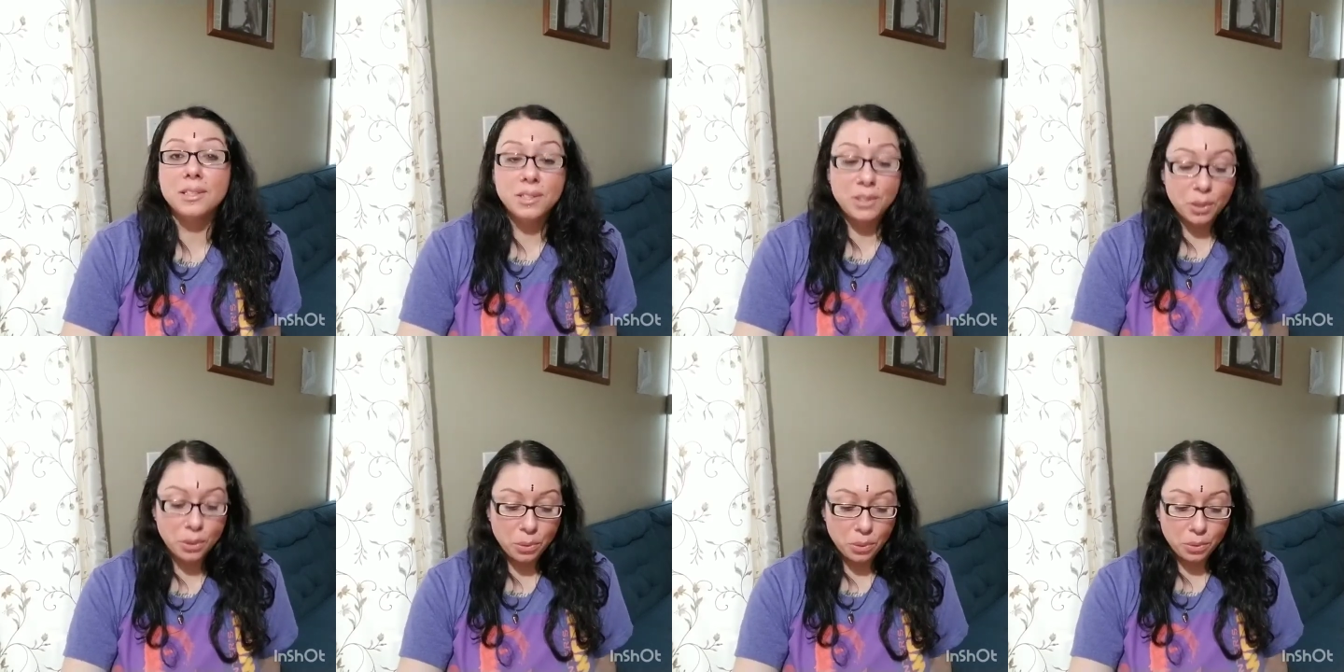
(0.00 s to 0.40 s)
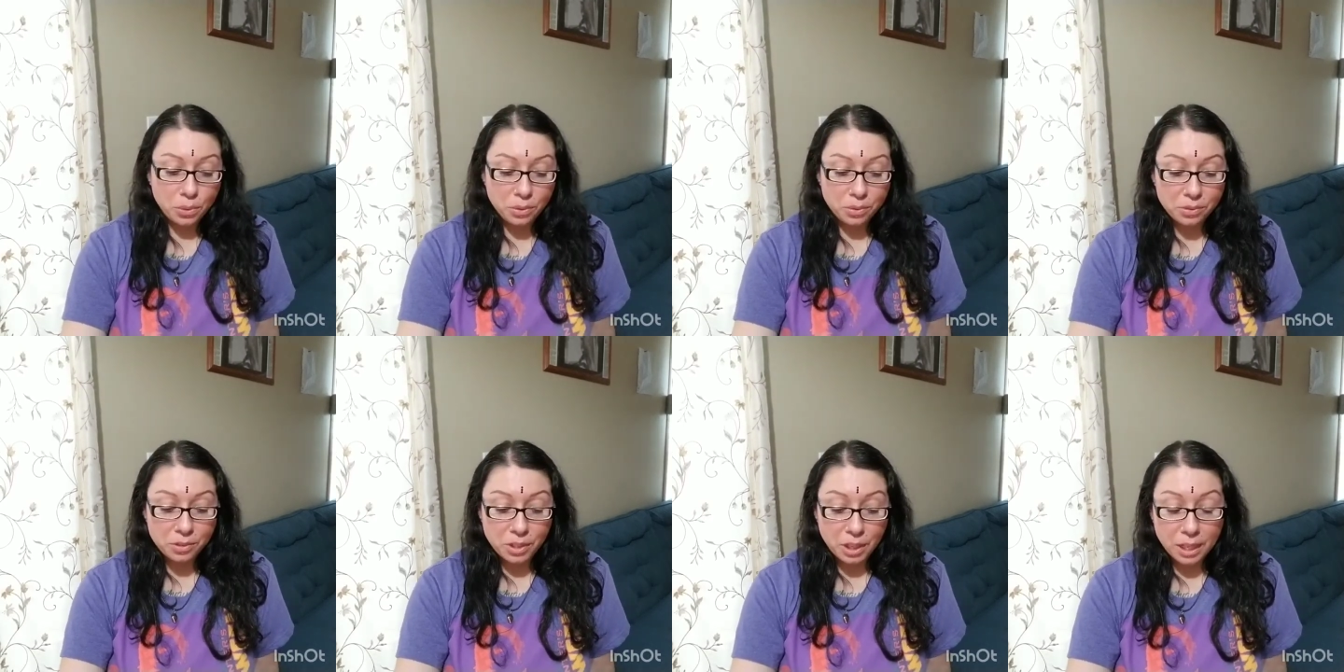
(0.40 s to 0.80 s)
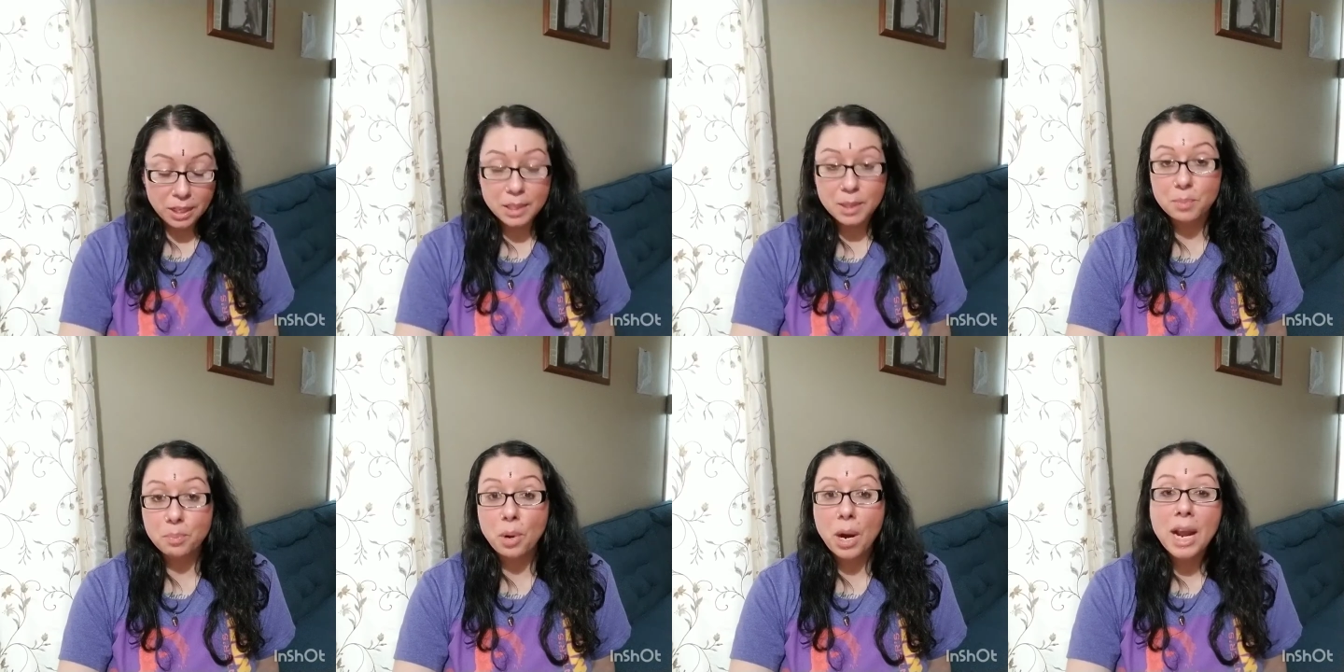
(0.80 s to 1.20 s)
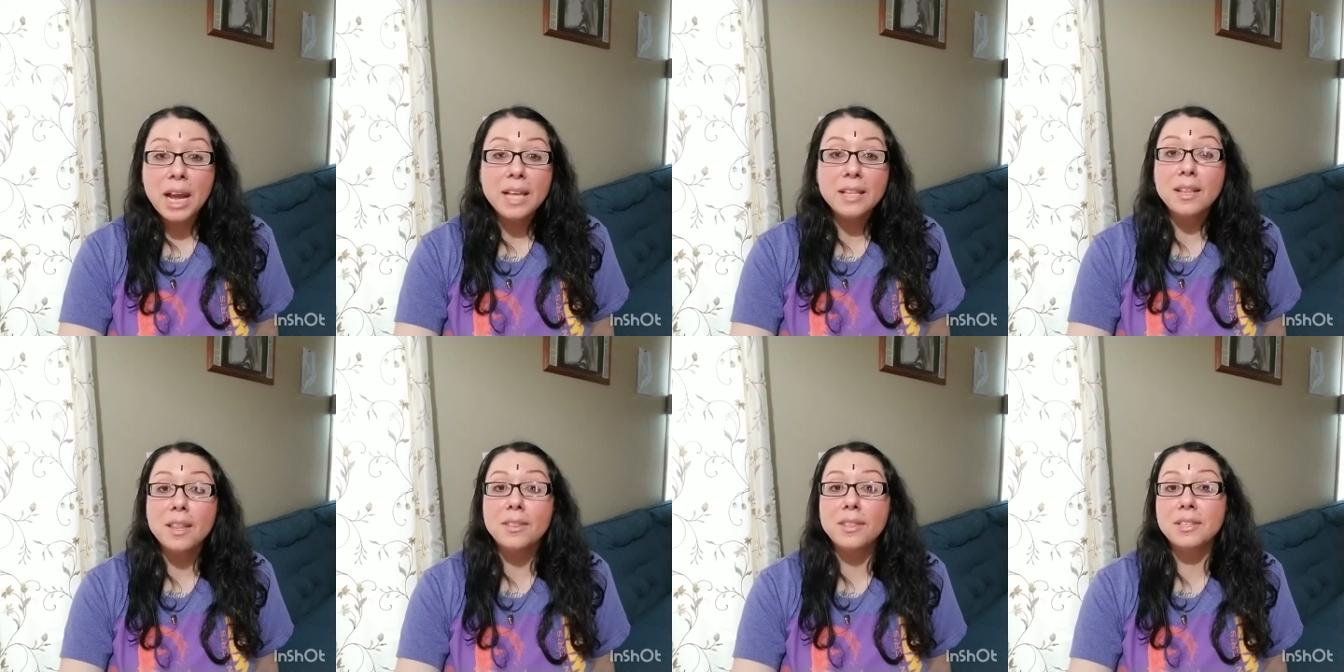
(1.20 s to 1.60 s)
So just
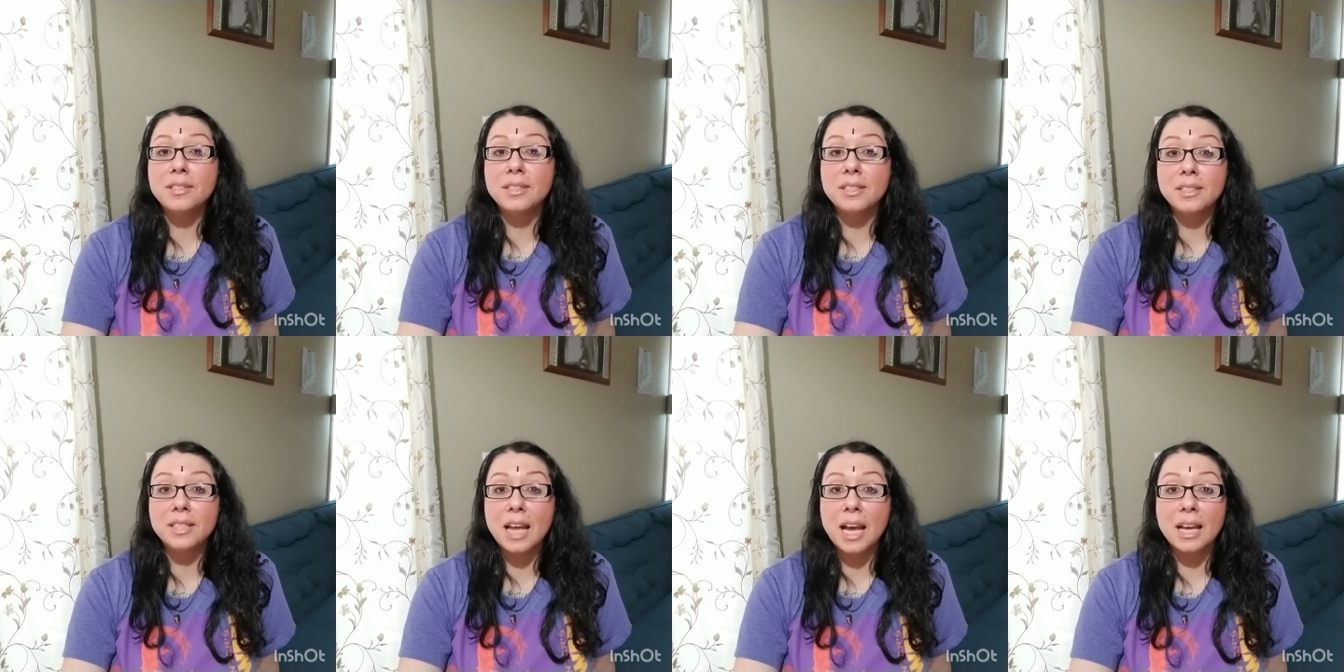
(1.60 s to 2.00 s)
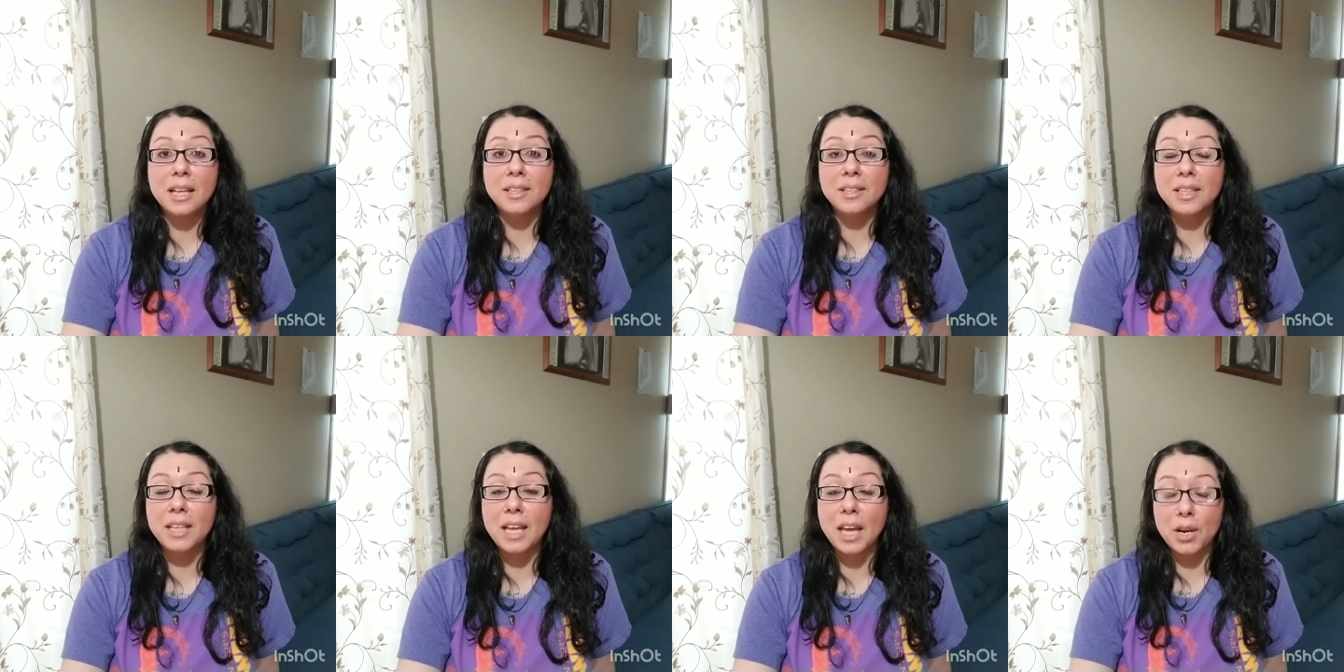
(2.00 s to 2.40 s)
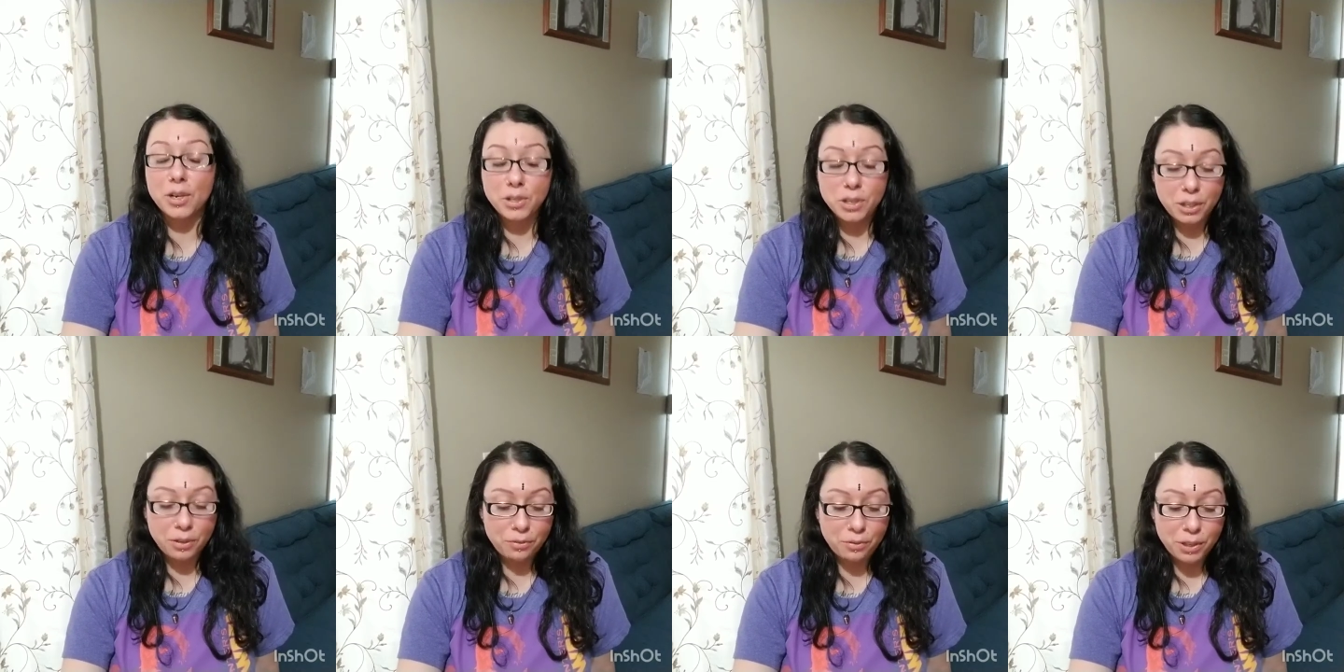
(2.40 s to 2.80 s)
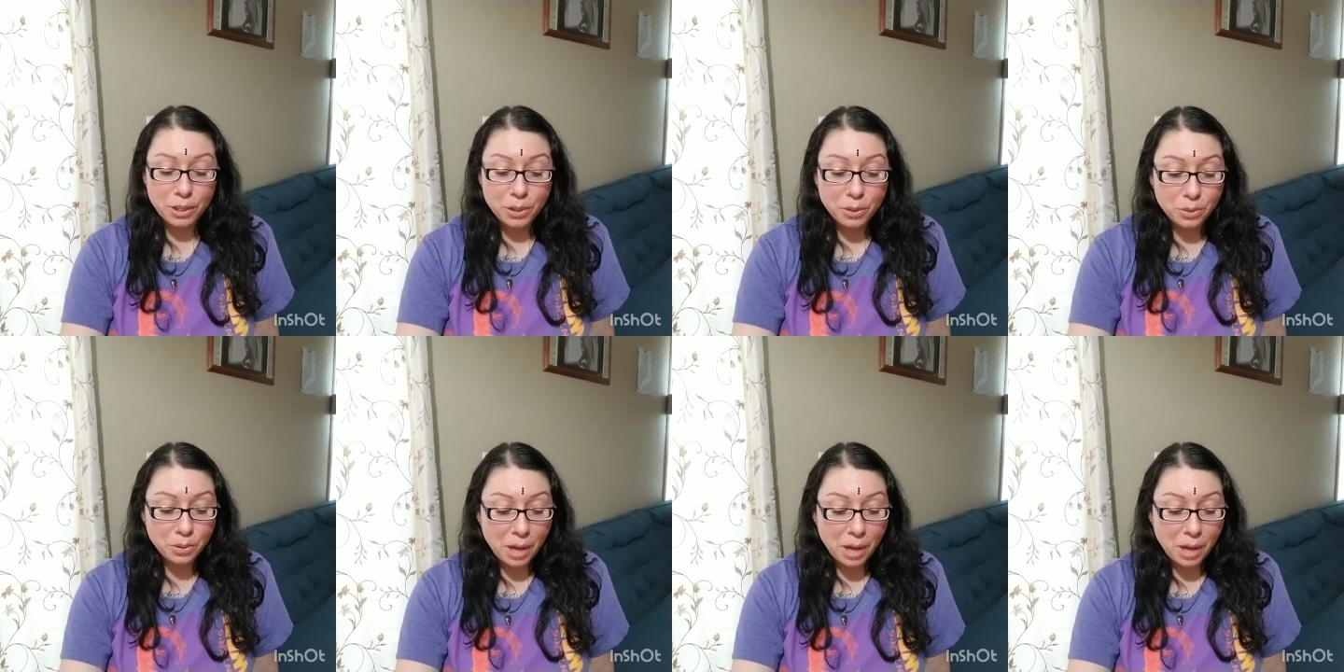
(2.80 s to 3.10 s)
praying that this is not the energy for you,